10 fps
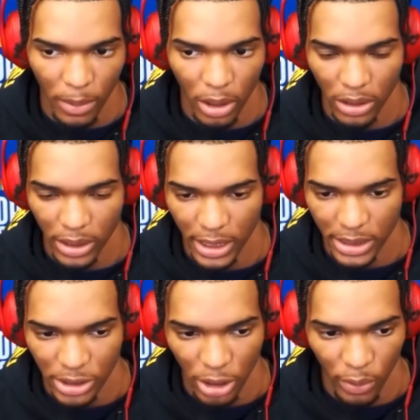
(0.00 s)
all in.
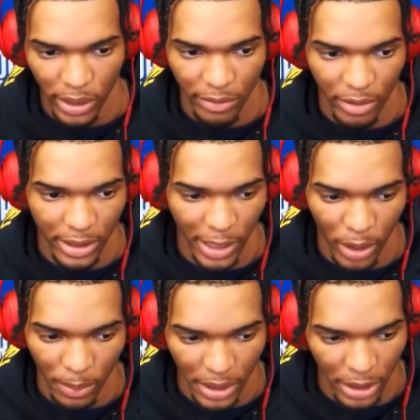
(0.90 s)
So whatever they
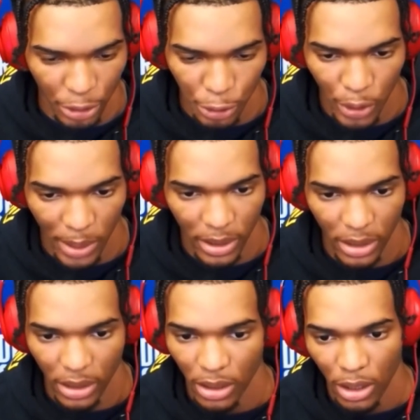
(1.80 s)
want me to do, I'm
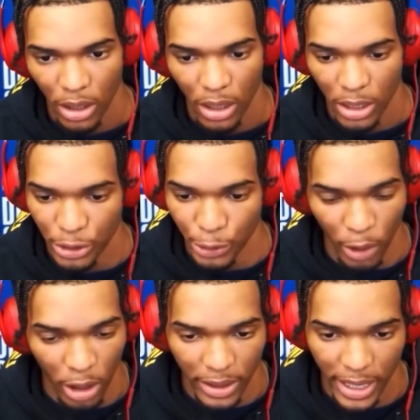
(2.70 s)
going to do
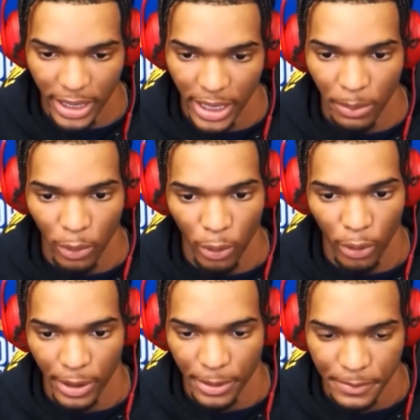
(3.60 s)
all that and
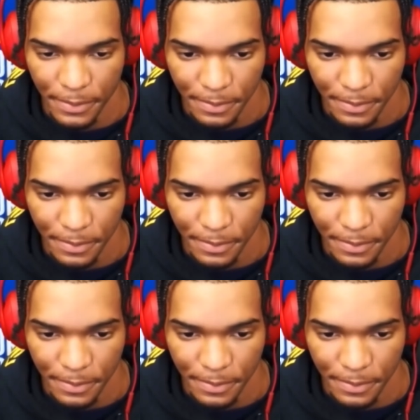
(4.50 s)
more.